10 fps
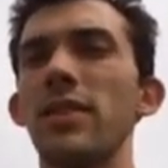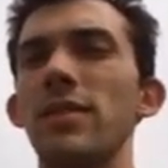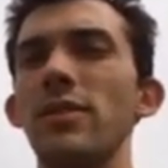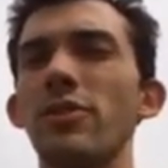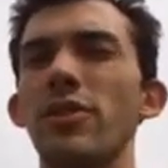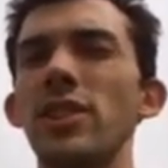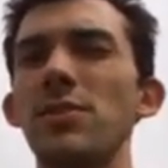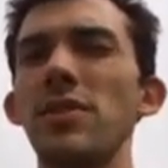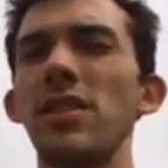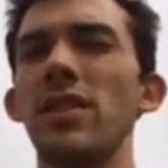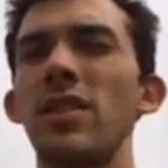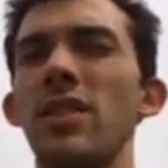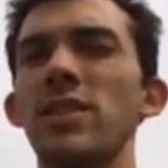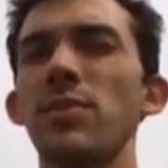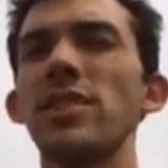The new
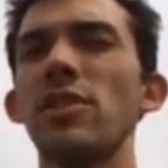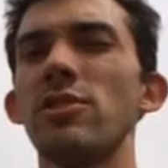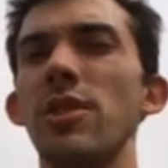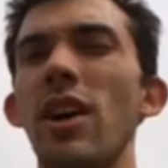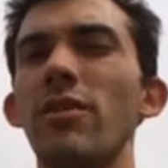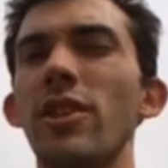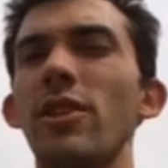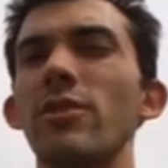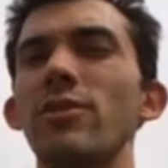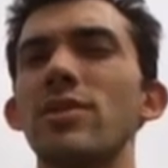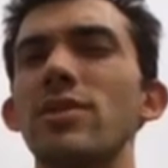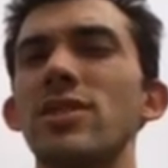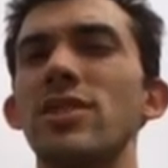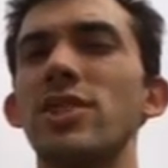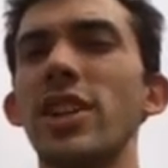spicy crispy avocado
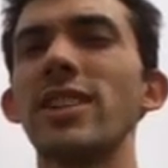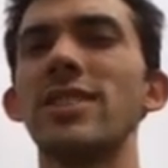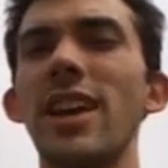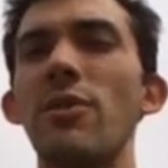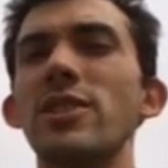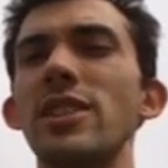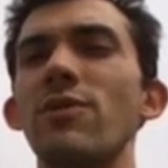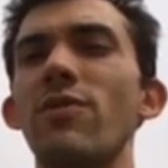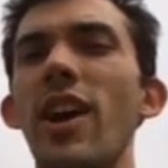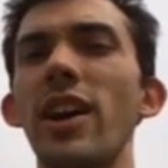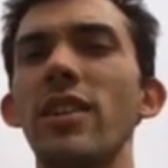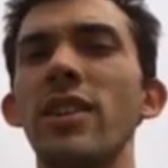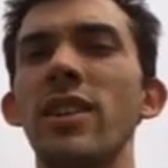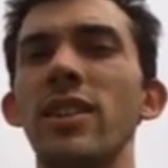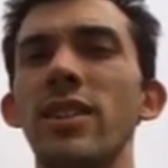chicken sandwich is fire.
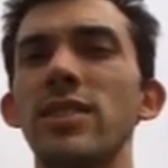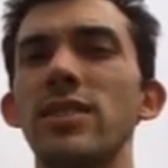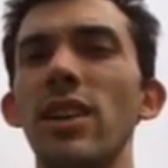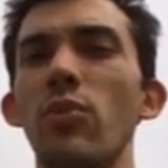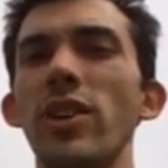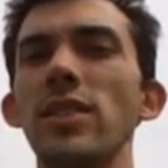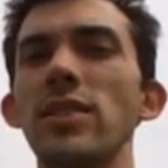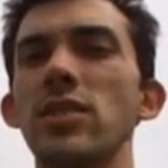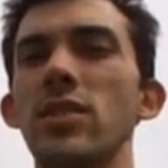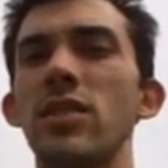Is that Wendy's?